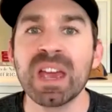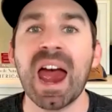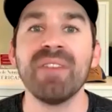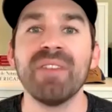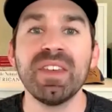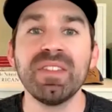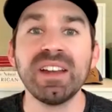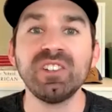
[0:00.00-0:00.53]

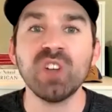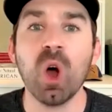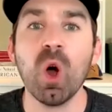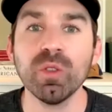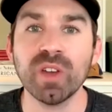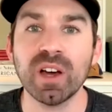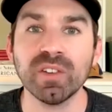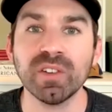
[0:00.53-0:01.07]
And then they
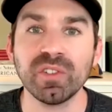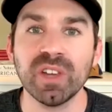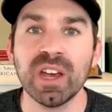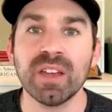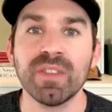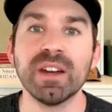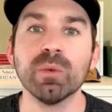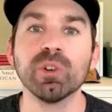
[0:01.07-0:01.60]
told us
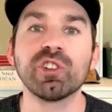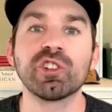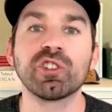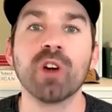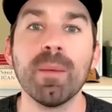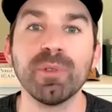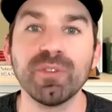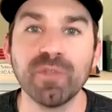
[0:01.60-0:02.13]
that it was
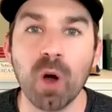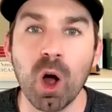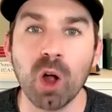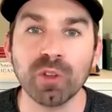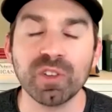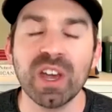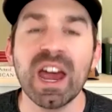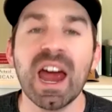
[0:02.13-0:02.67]
Trump's
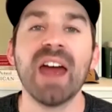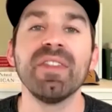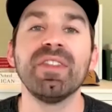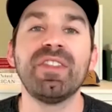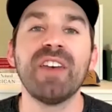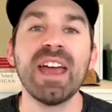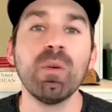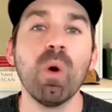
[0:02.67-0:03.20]
fault
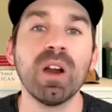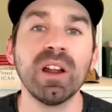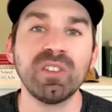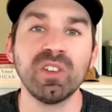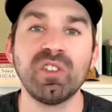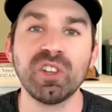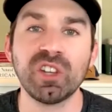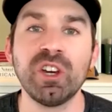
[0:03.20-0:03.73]
and they wanted
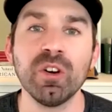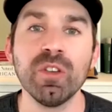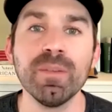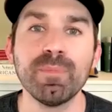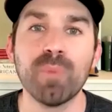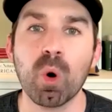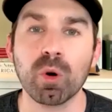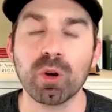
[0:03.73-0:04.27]
to secure the
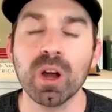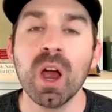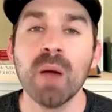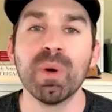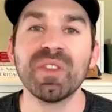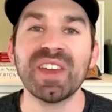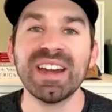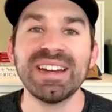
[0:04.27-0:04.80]
border,
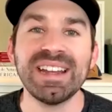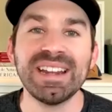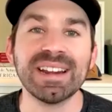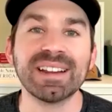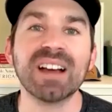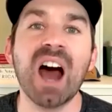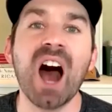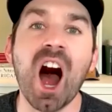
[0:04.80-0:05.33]
but they
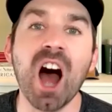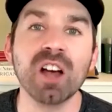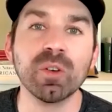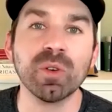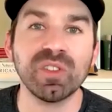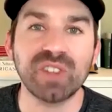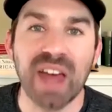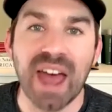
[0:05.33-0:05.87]
needed
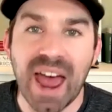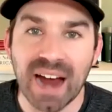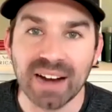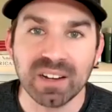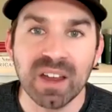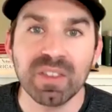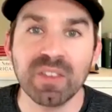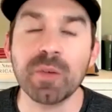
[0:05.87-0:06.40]
Congress to
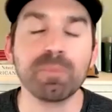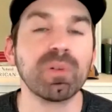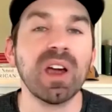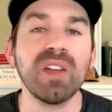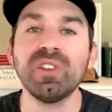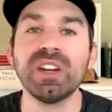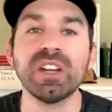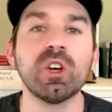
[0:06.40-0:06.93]
act, that the
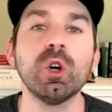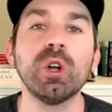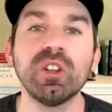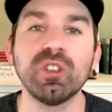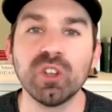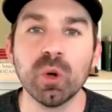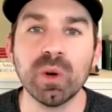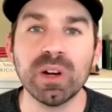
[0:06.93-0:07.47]
president
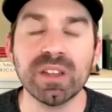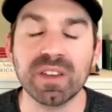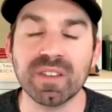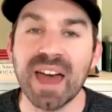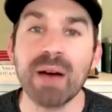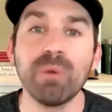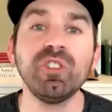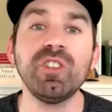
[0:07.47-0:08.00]
couldn't do anything.
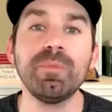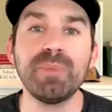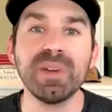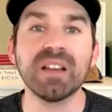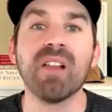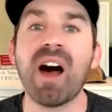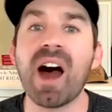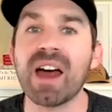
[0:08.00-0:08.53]
That was the
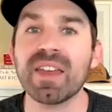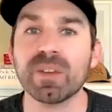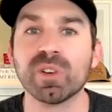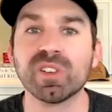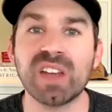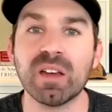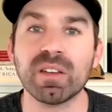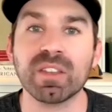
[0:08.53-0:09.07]
big lie they were
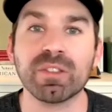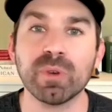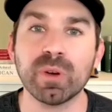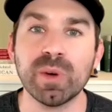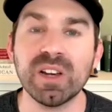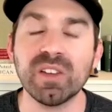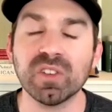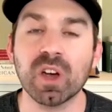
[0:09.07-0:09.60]
telling three
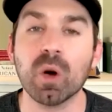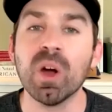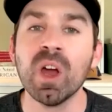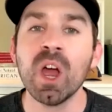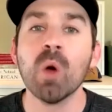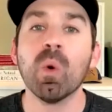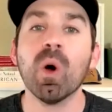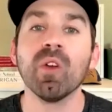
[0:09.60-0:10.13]
weeks ago.
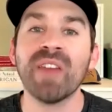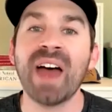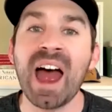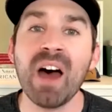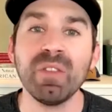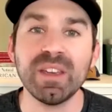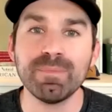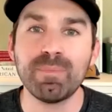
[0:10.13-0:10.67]
Well,
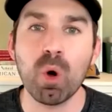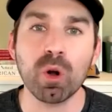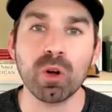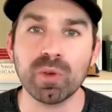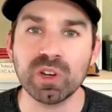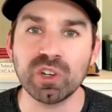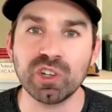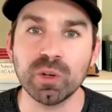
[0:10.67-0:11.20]
now the
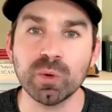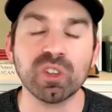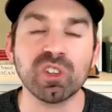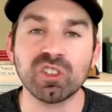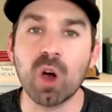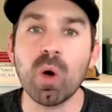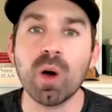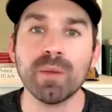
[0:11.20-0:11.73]
border issue is
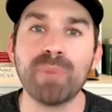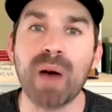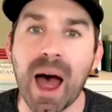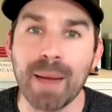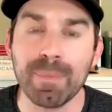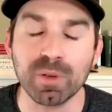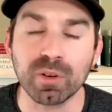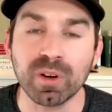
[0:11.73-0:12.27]
so
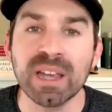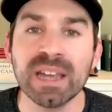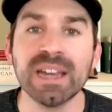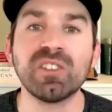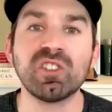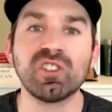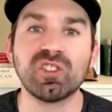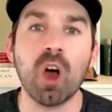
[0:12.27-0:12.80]
unpopular.
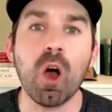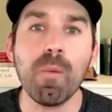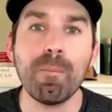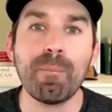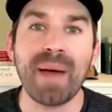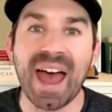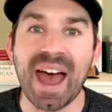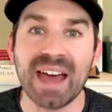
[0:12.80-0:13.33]
It's so
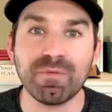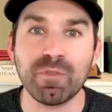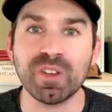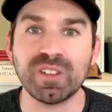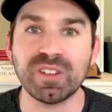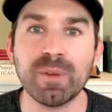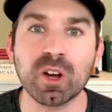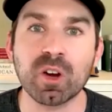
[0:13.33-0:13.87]
bad for the
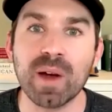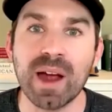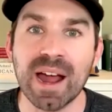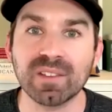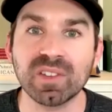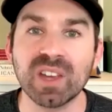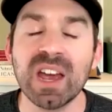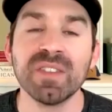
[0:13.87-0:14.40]

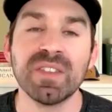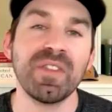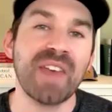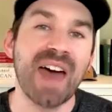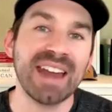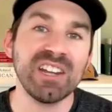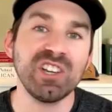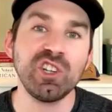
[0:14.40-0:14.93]
Democrats that
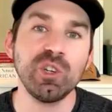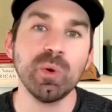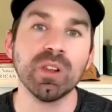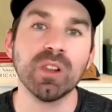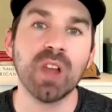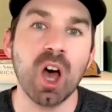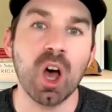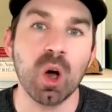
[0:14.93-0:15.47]
that issue
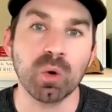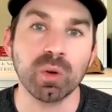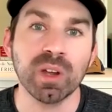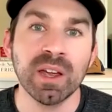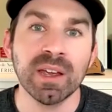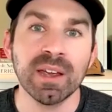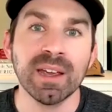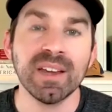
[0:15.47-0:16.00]
alone
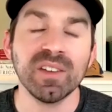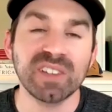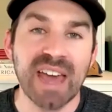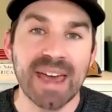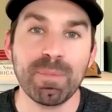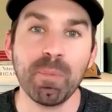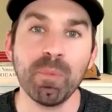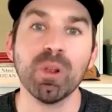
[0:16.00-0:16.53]
is
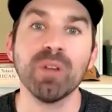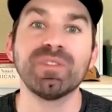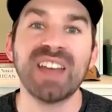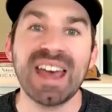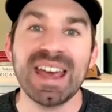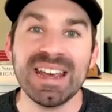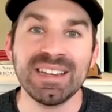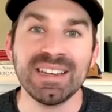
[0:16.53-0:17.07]
capable of
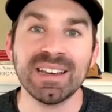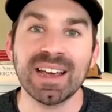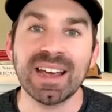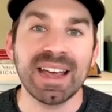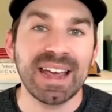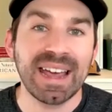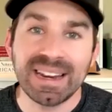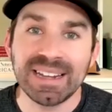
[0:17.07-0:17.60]
tanking
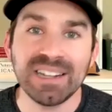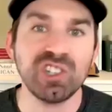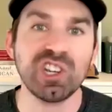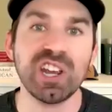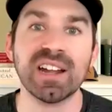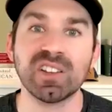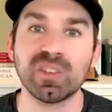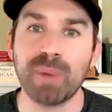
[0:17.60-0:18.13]
any
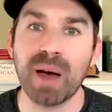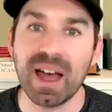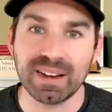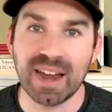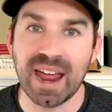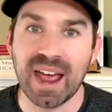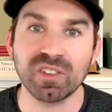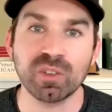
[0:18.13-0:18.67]
chance
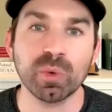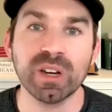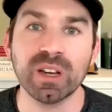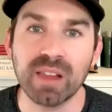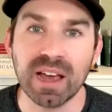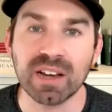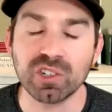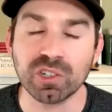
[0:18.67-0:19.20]
Biden has at
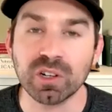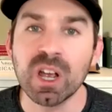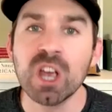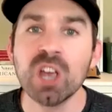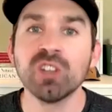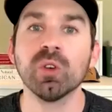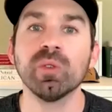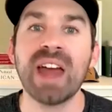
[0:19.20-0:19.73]
reelection.
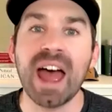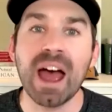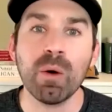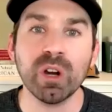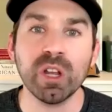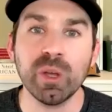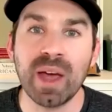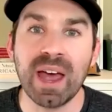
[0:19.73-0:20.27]
So now
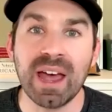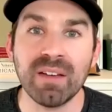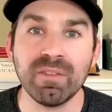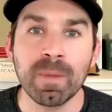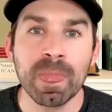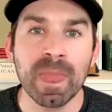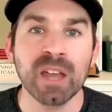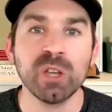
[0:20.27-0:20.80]
what do you have?
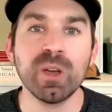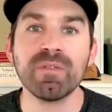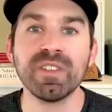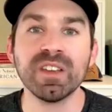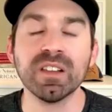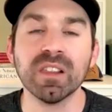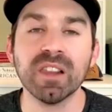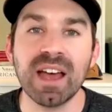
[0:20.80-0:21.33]
You have
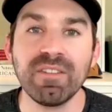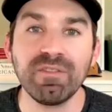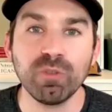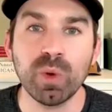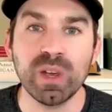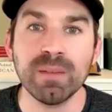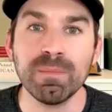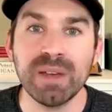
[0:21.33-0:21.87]
the left
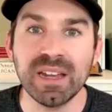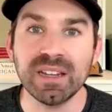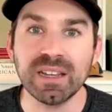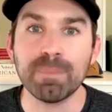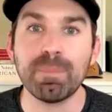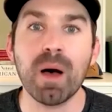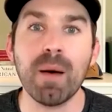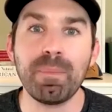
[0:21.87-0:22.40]
wing
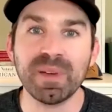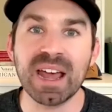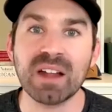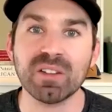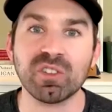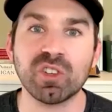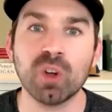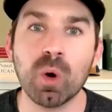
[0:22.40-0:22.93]
media pumping
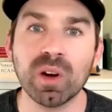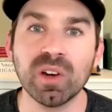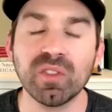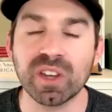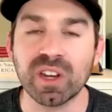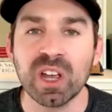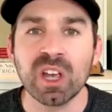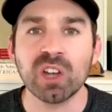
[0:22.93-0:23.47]
out stories
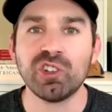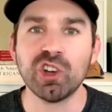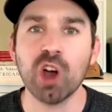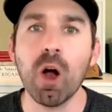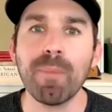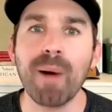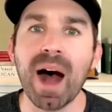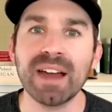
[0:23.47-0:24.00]
that
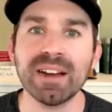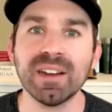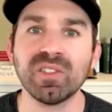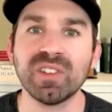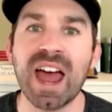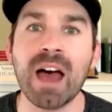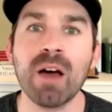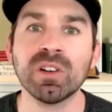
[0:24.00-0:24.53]
Joe Biden is
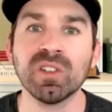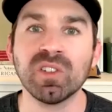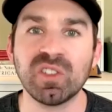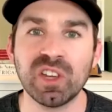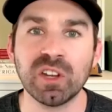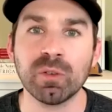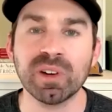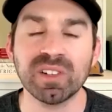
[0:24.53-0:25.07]
now
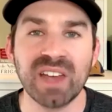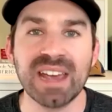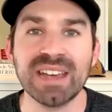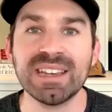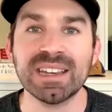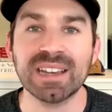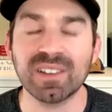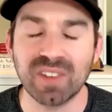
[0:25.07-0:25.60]
considering
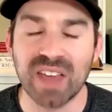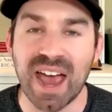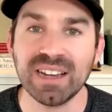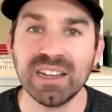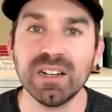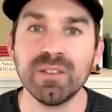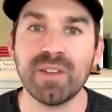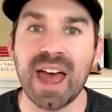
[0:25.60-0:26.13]
taking
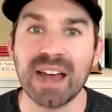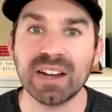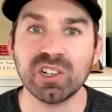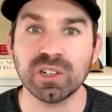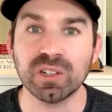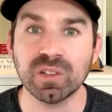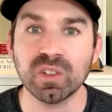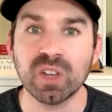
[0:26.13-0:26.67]
executive
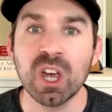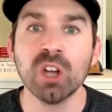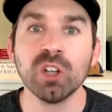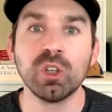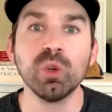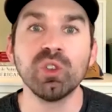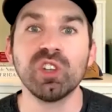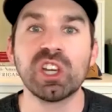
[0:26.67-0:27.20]
actions
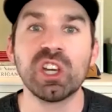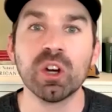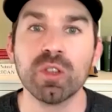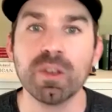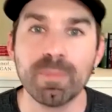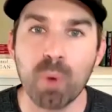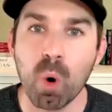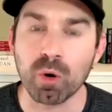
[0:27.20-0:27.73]
to secure
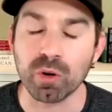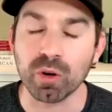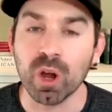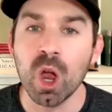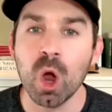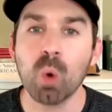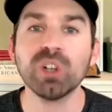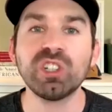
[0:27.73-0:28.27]
the border,
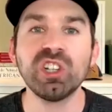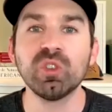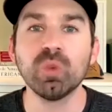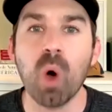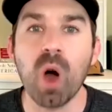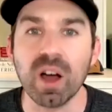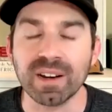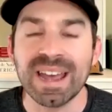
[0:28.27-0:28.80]
which is
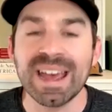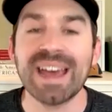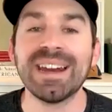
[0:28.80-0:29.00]
what?